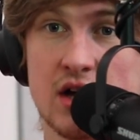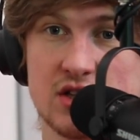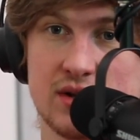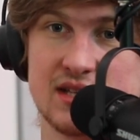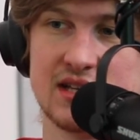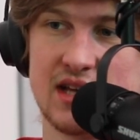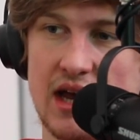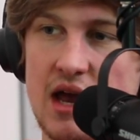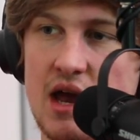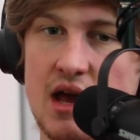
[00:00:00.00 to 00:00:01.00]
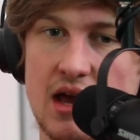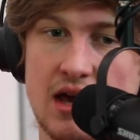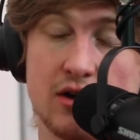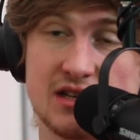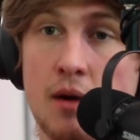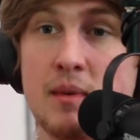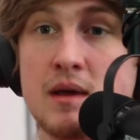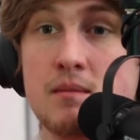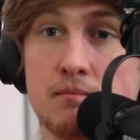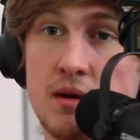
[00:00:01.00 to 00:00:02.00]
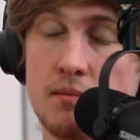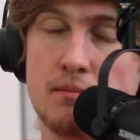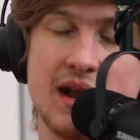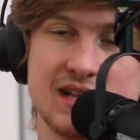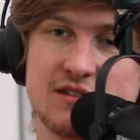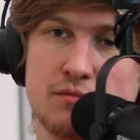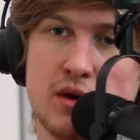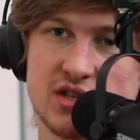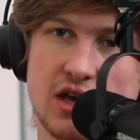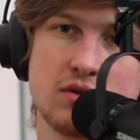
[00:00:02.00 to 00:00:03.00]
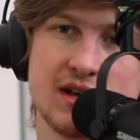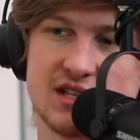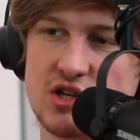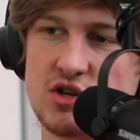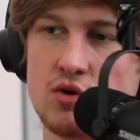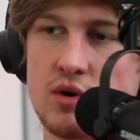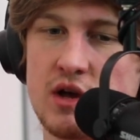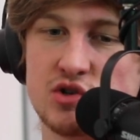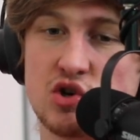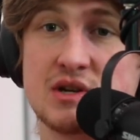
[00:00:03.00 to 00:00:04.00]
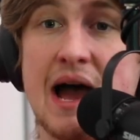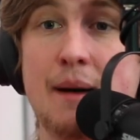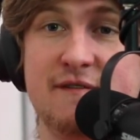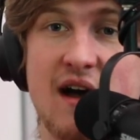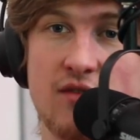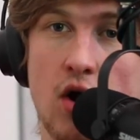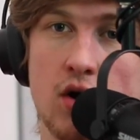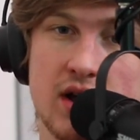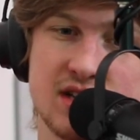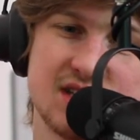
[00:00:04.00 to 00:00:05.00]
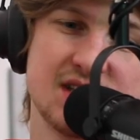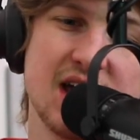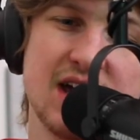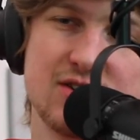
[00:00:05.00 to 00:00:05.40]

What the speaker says: So it says like, here's how many minutes of music you listen to. Here's your top 5 artists.